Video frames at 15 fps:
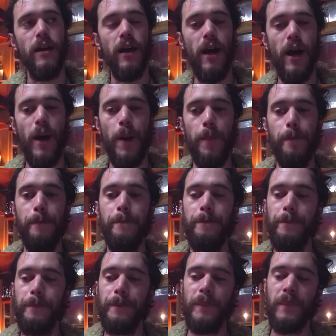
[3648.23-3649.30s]
Um,
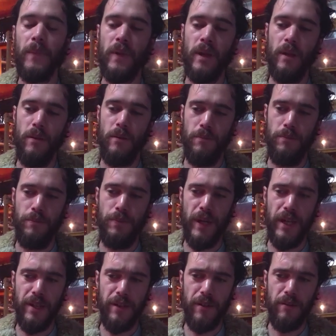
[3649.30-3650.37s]

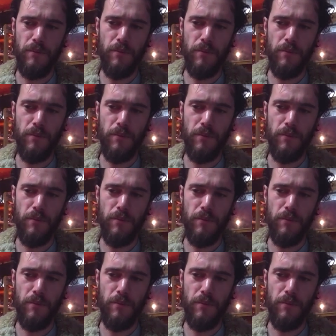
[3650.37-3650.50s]
but